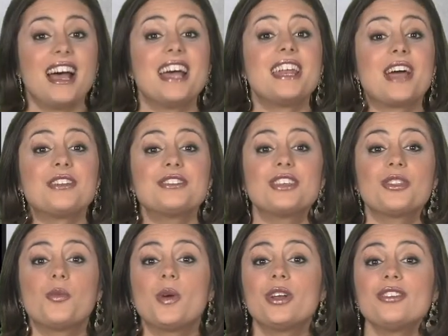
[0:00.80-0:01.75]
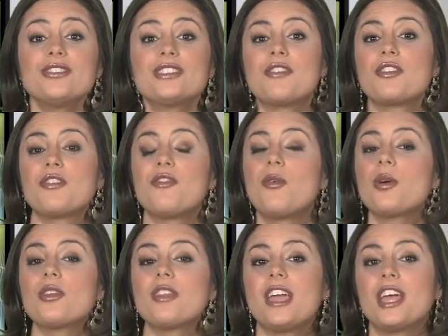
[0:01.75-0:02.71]
announcing the winners of the
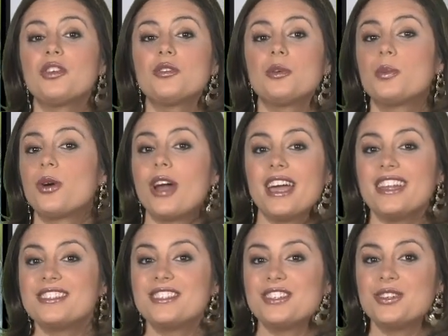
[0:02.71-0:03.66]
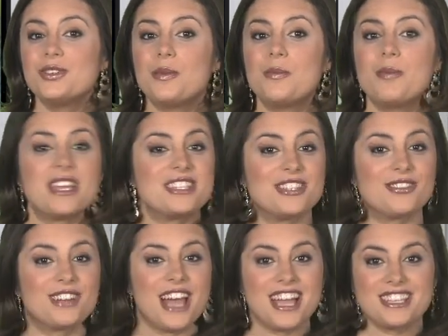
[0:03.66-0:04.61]
fourth annual Pride Institute Best
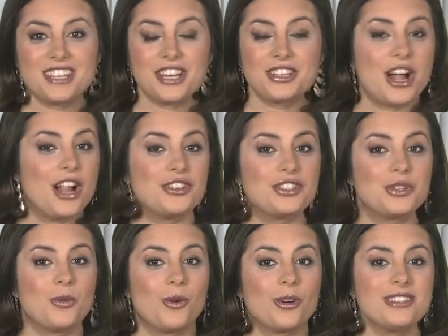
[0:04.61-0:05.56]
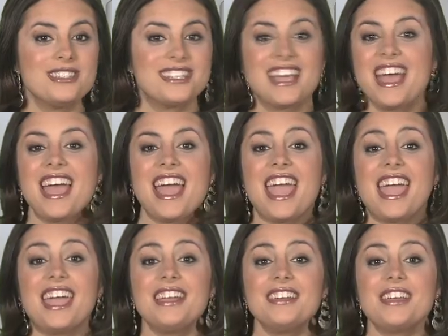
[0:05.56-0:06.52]
of Class Technology Awards,
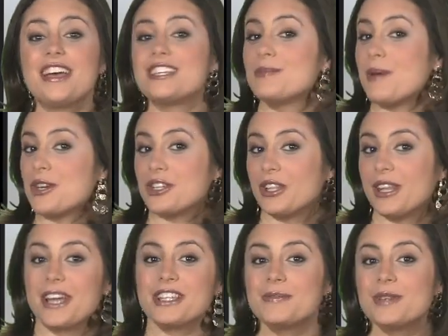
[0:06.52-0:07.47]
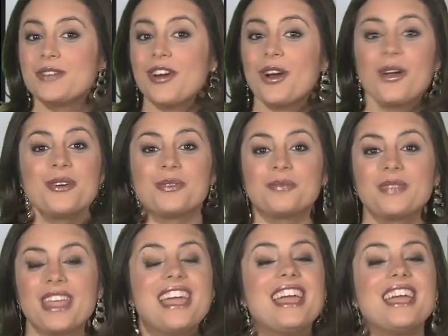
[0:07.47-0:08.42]
and a special announcement of our own.
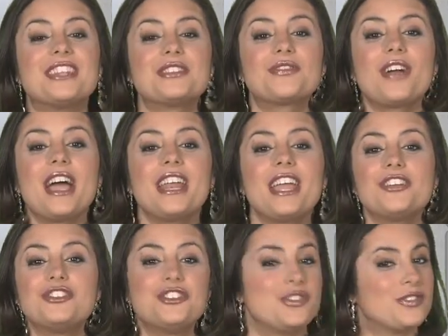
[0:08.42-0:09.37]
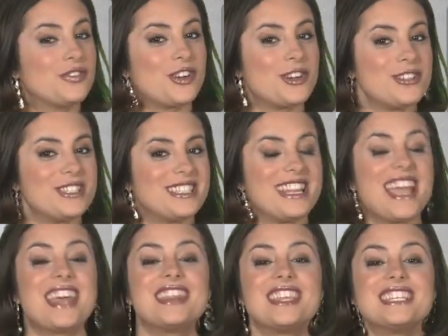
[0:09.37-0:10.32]
It's Friday, June 1st,
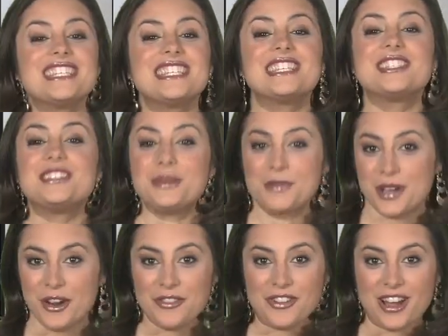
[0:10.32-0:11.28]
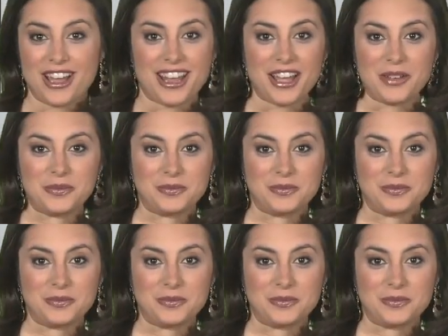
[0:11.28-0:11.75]
and this is DPR Friday.